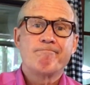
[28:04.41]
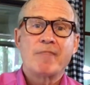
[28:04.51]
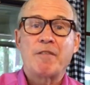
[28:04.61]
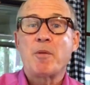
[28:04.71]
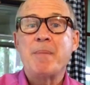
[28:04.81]

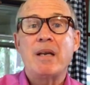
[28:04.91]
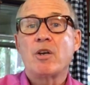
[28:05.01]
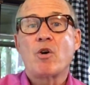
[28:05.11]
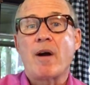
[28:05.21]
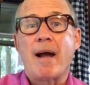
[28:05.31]
have committed
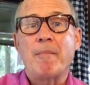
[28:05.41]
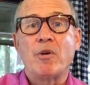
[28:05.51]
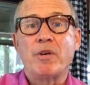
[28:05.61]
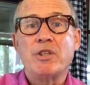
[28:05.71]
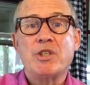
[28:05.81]
a crime and
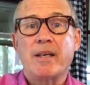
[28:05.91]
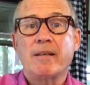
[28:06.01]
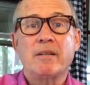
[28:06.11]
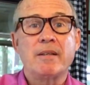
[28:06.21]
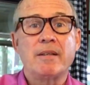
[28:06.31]
are in
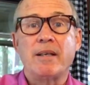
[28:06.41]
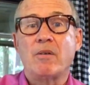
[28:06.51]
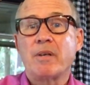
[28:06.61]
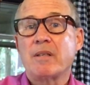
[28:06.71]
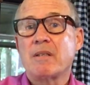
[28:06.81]
jail and they
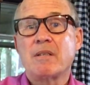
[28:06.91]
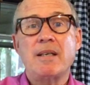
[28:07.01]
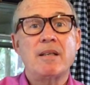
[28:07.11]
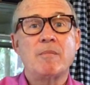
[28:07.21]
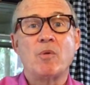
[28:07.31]
don't get to
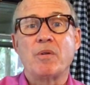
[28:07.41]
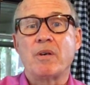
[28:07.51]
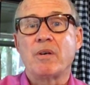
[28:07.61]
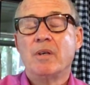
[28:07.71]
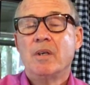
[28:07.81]
see them or
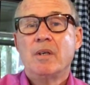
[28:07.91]
they're